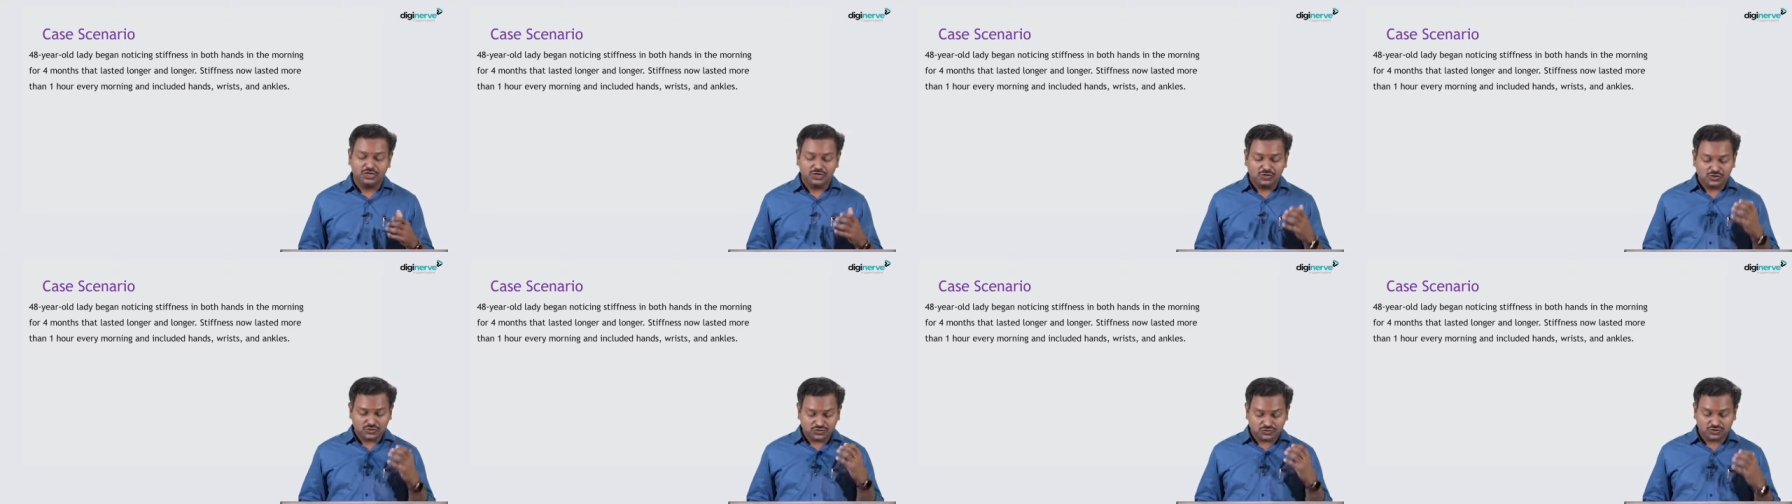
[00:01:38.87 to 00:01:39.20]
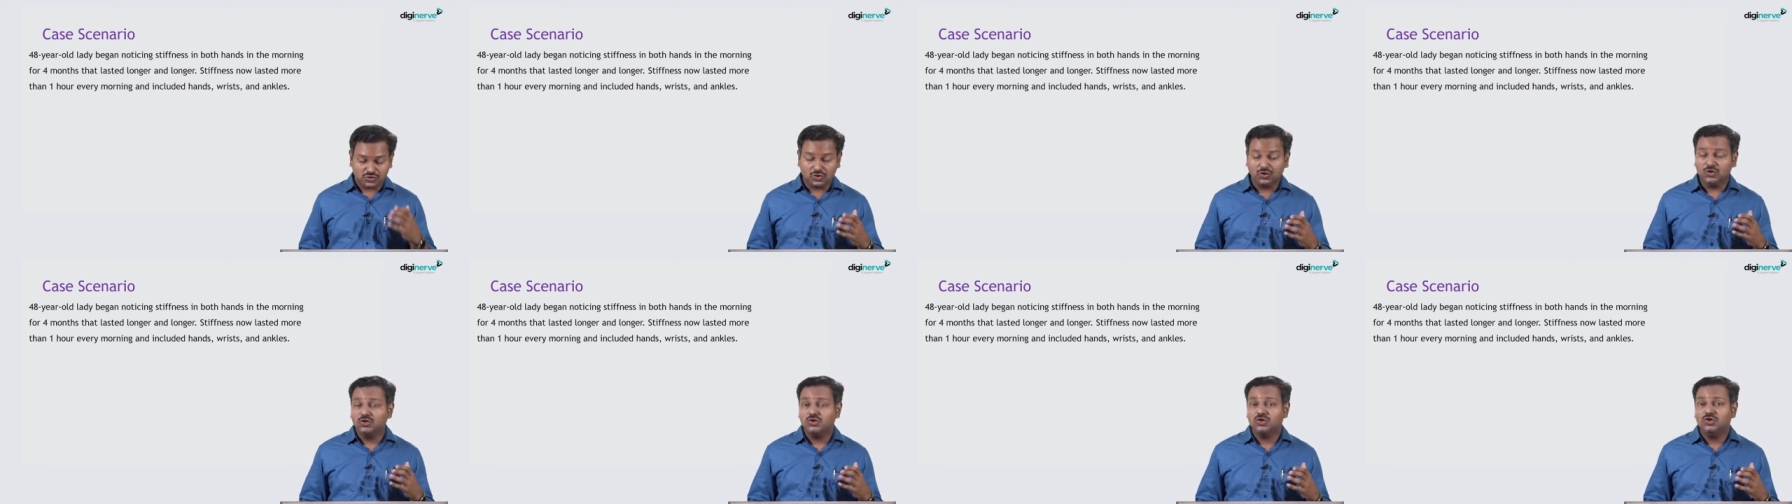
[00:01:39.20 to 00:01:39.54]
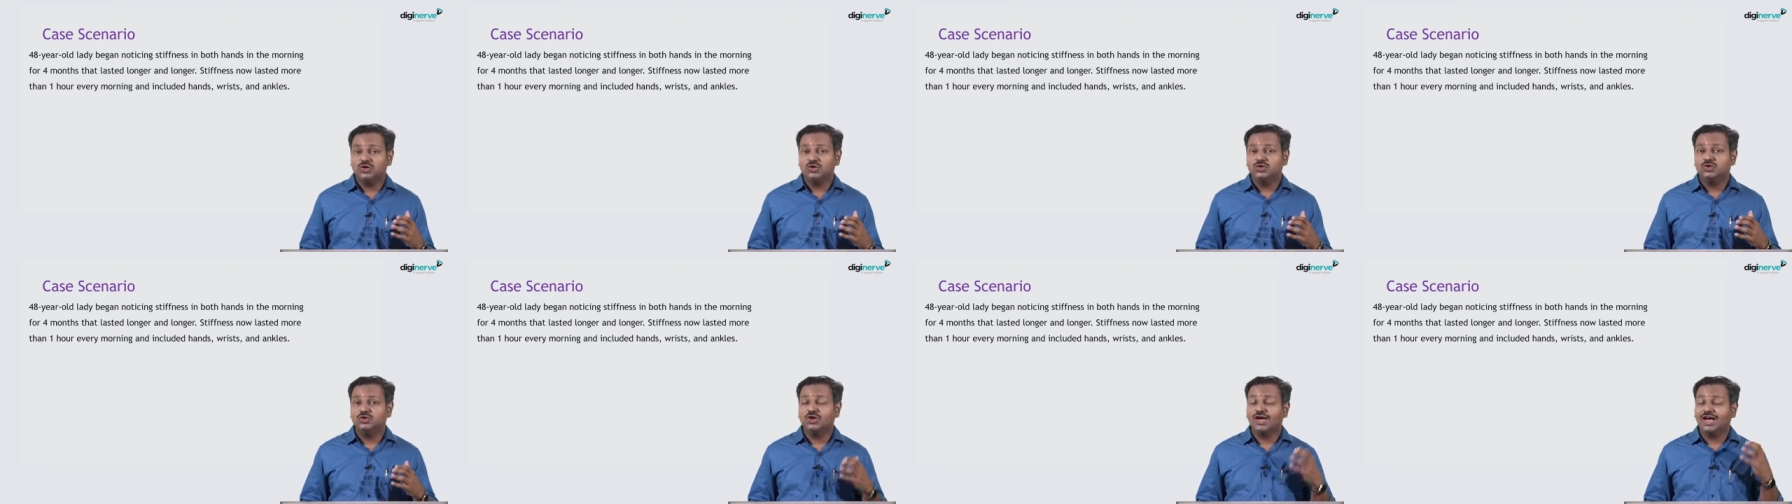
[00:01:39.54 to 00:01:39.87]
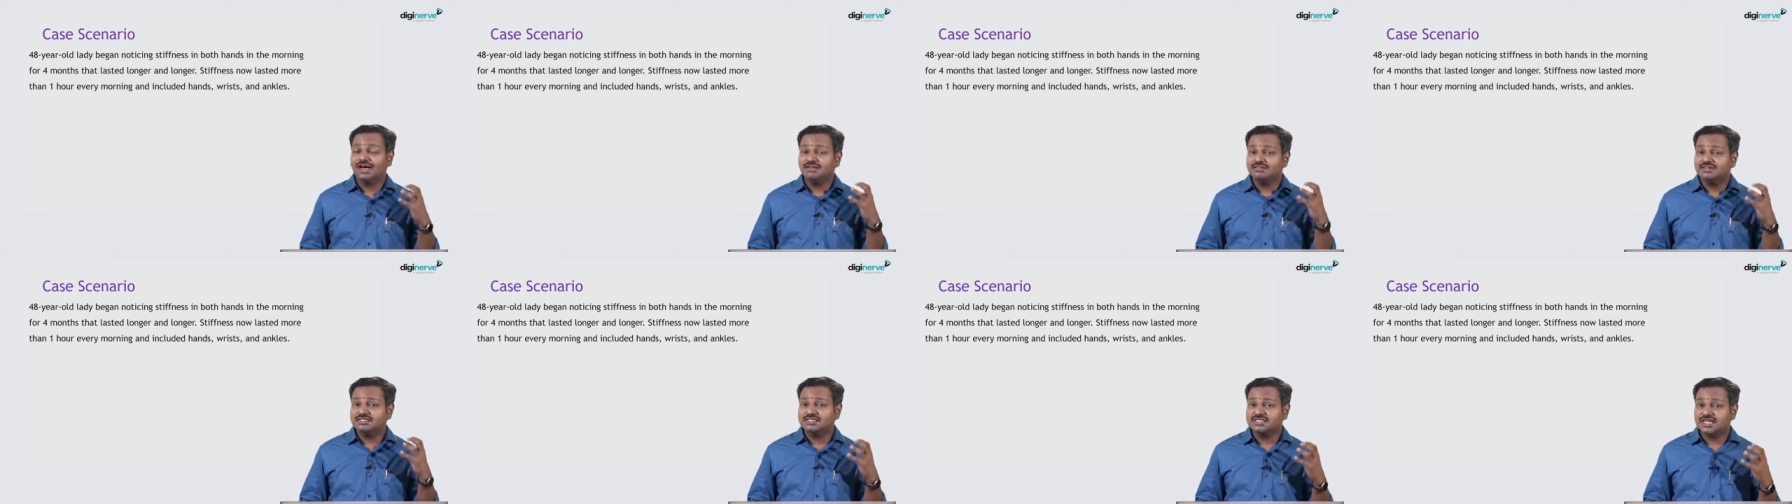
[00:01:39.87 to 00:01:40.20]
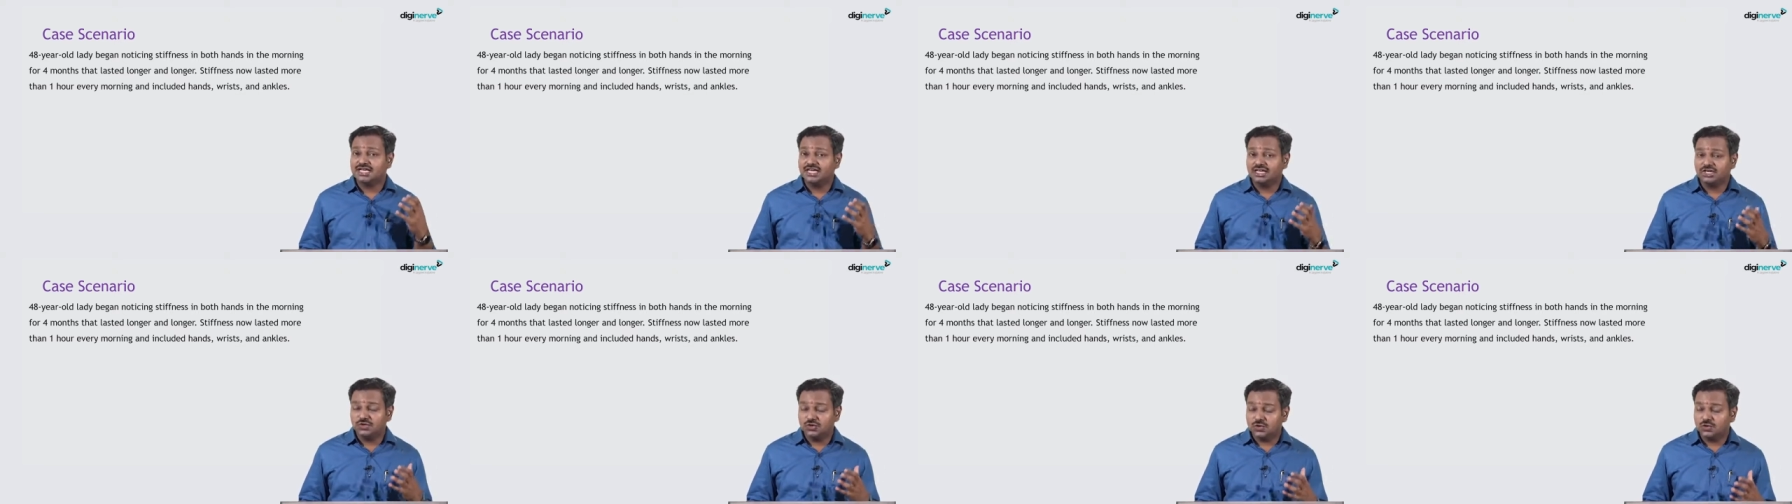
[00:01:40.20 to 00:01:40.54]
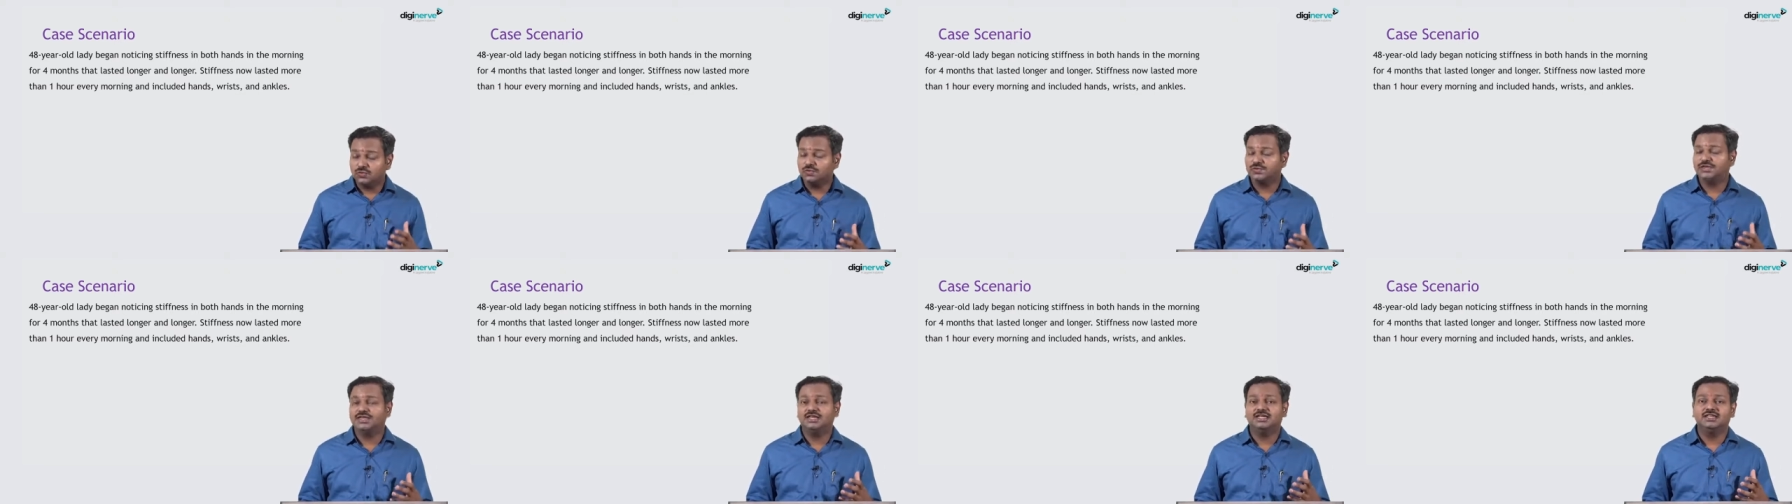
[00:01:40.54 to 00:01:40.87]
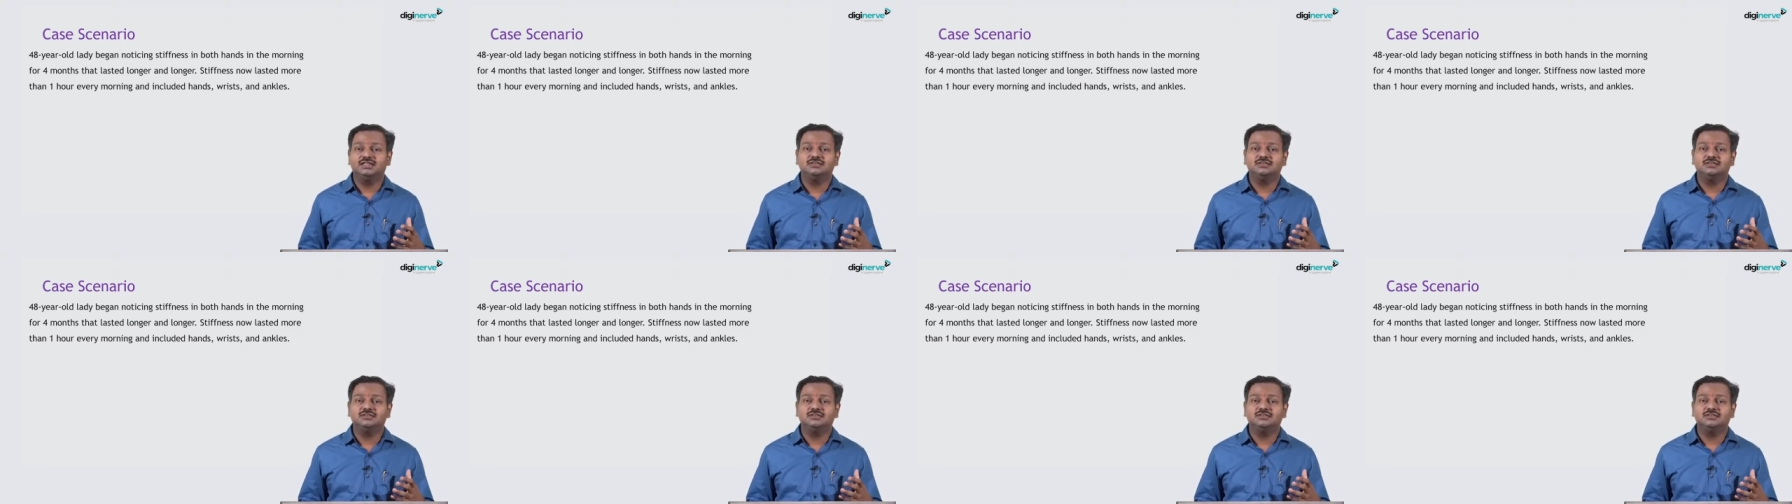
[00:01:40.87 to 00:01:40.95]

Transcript: So you have a synovial